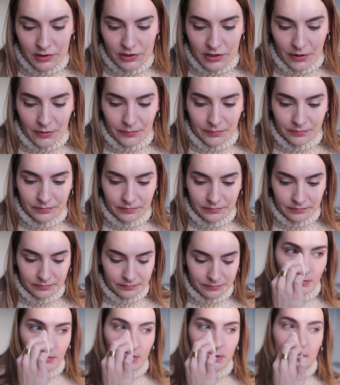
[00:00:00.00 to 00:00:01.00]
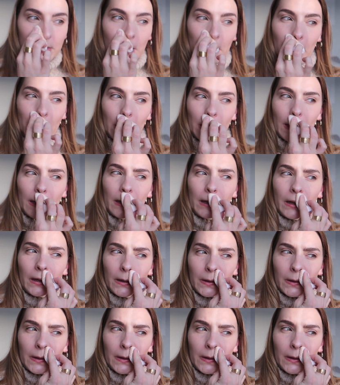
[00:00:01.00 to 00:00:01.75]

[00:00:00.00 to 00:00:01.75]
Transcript: so I'm just gonna like